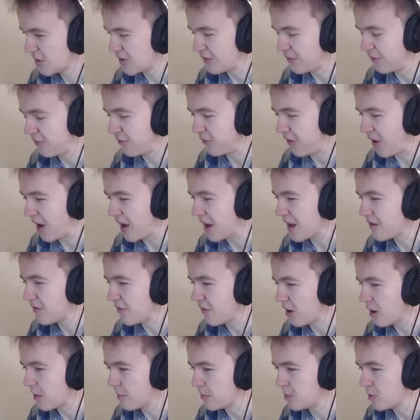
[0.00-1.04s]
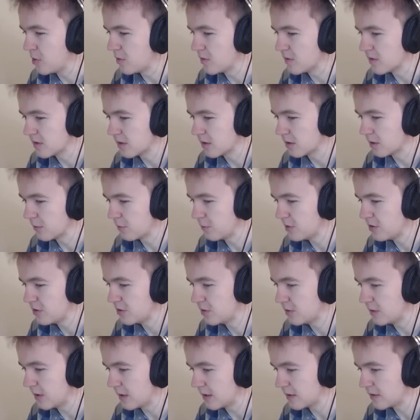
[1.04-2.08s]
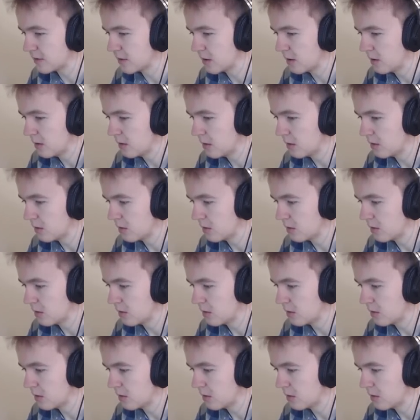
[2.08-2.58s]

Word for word: It's only five harpoons. Look, if we just do this